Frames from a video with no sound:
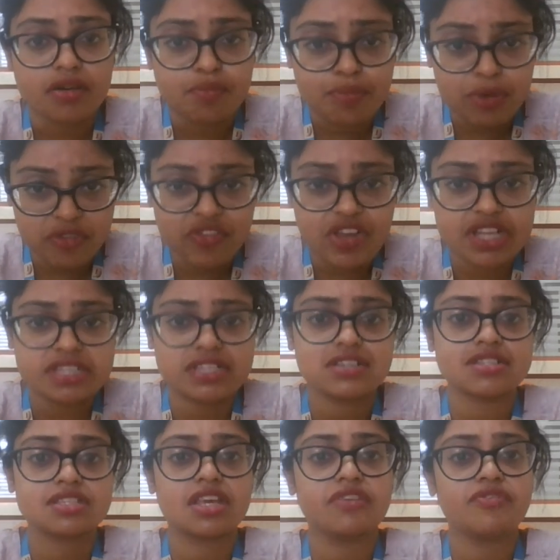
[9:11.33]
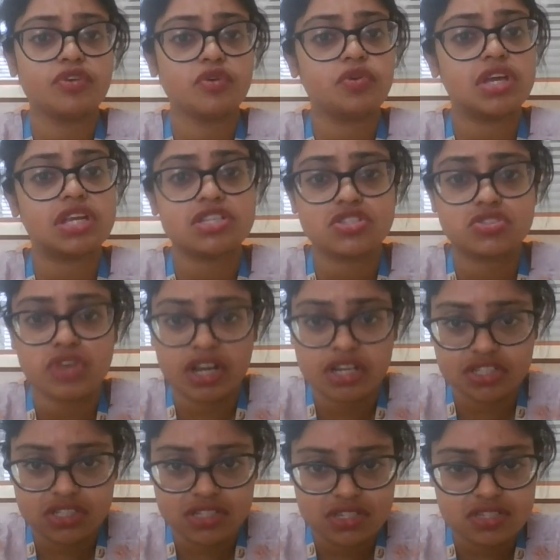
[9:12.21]
professors give you
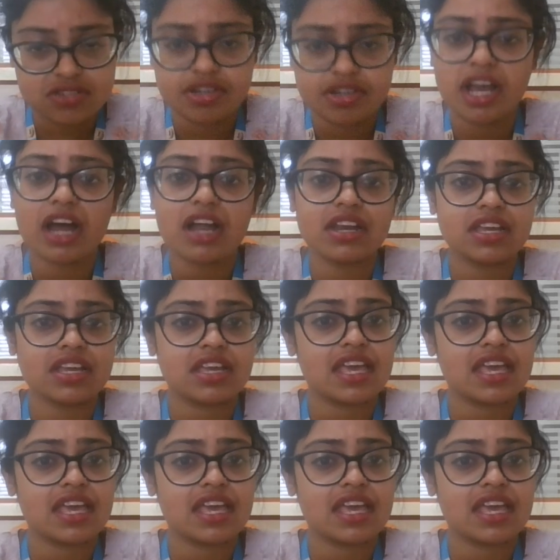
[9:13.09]
instructions regarding